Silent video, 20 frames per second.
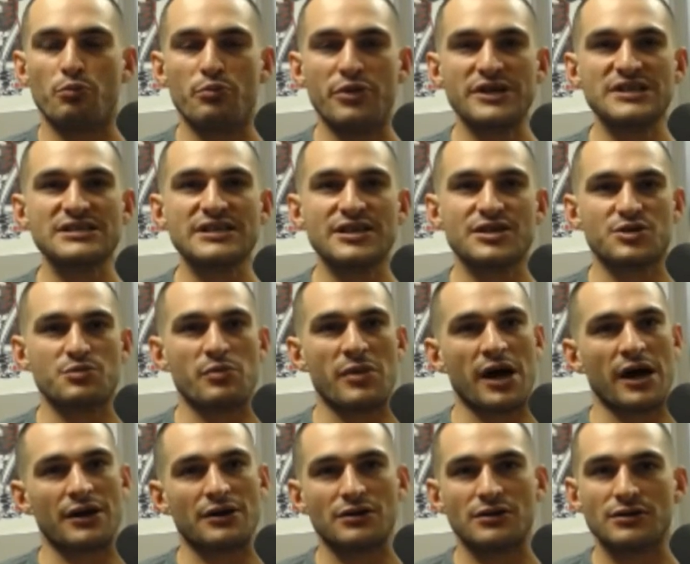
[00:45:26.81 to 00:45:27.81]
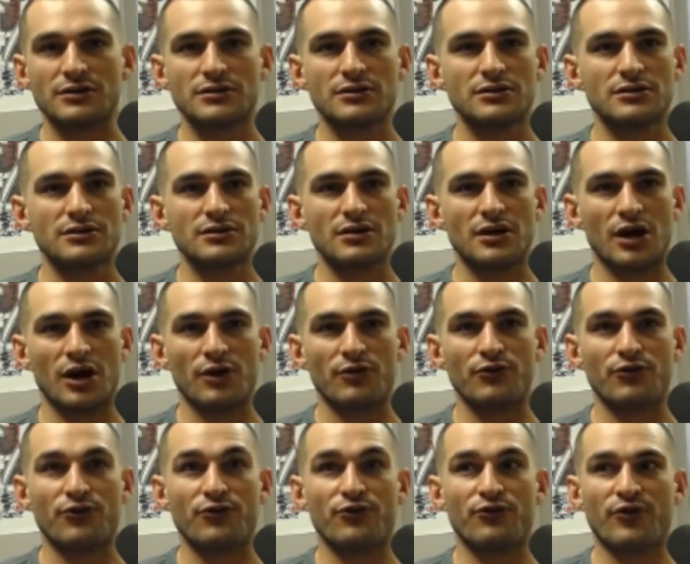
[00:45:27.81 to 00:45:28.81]
business model
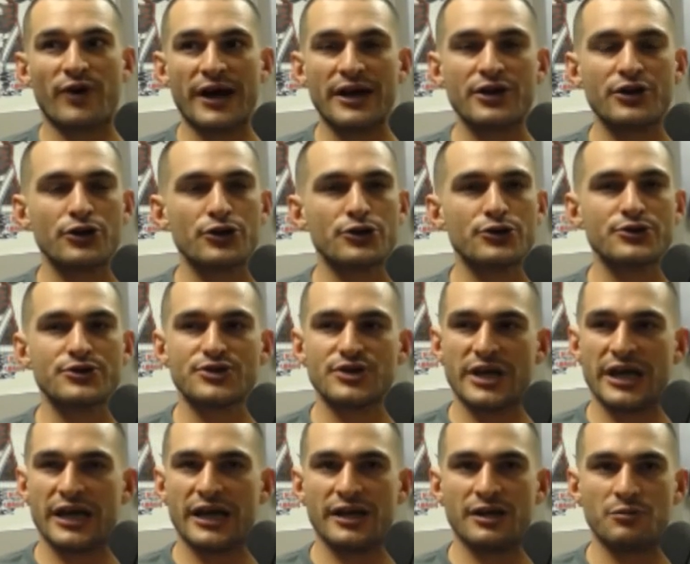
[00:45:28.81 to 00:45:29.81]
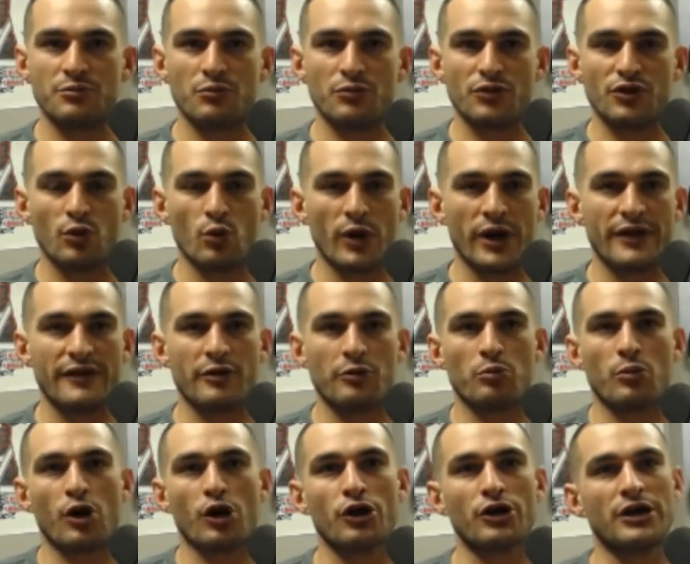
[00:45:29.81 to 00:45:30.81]
of fighters and the way
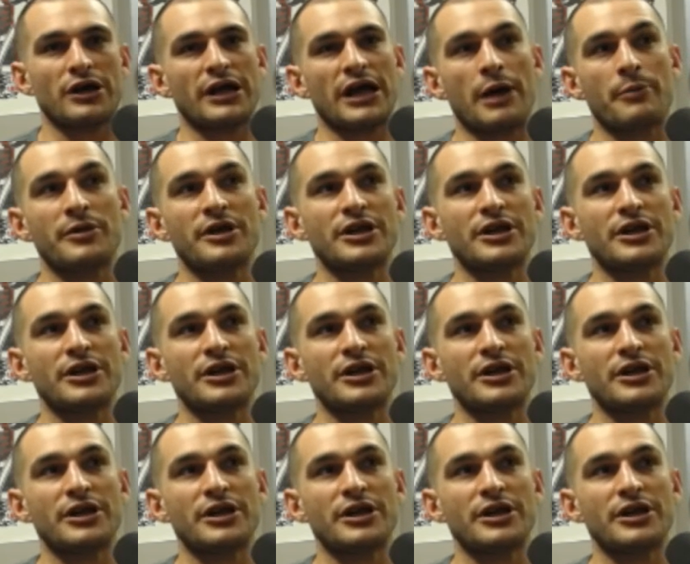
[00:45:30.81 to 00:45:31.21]
they're marketing.